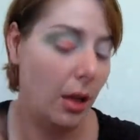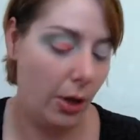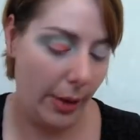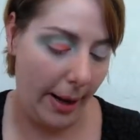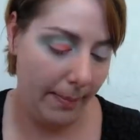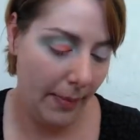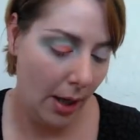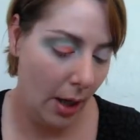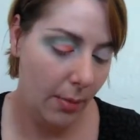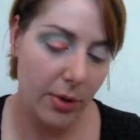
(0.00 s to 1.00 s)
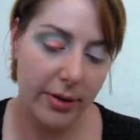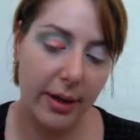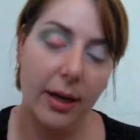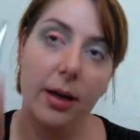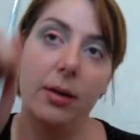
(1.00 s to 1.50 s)
Okay, I'm just
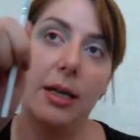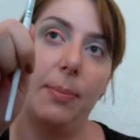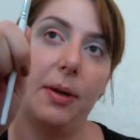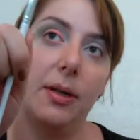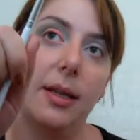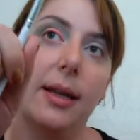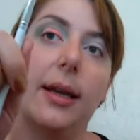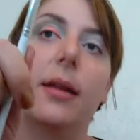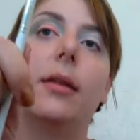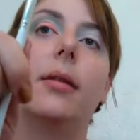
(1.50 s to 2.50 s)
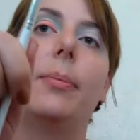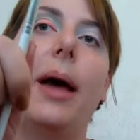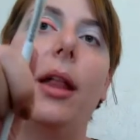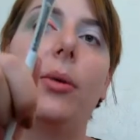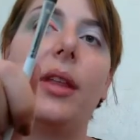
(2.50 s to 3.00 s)
going to dip onto the
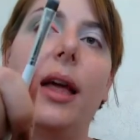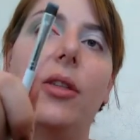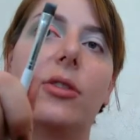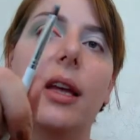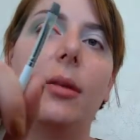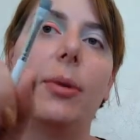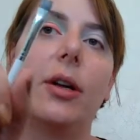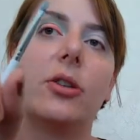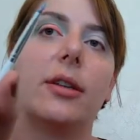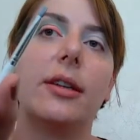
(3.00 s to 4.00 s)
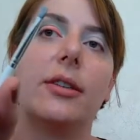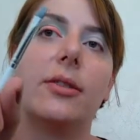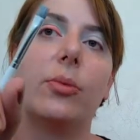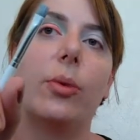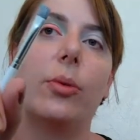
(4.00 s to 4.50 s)
palette with the other side of the brush, because here's
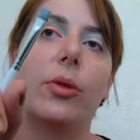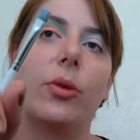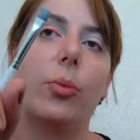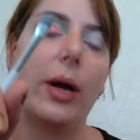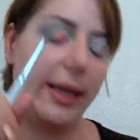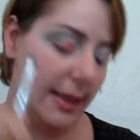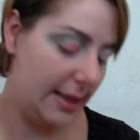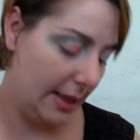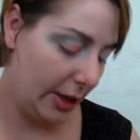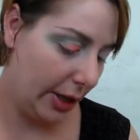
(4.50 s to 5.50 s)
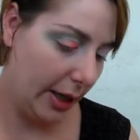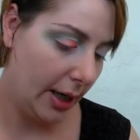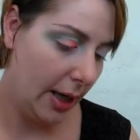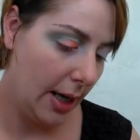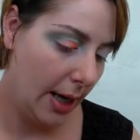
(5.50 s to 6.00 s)
the one with the white concealer,
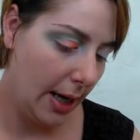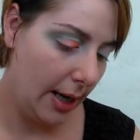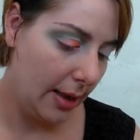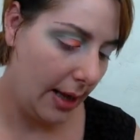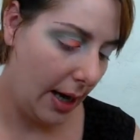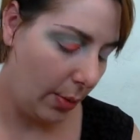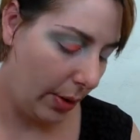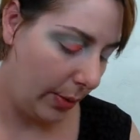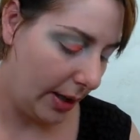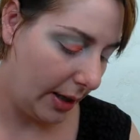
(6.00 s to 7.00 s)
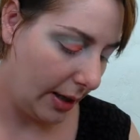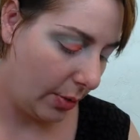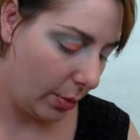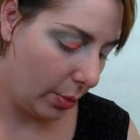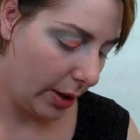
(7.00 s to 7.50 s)
and that way we can get
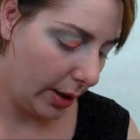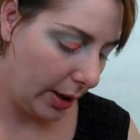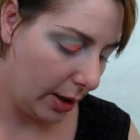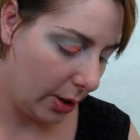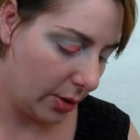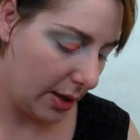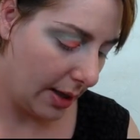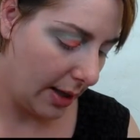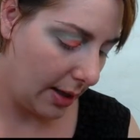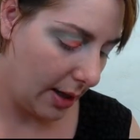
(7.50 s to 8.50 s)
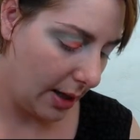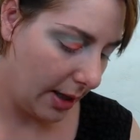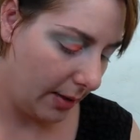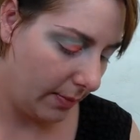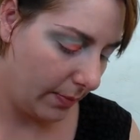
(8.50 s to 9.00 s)
really close to that
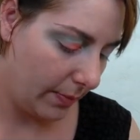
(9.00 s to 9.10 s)
line.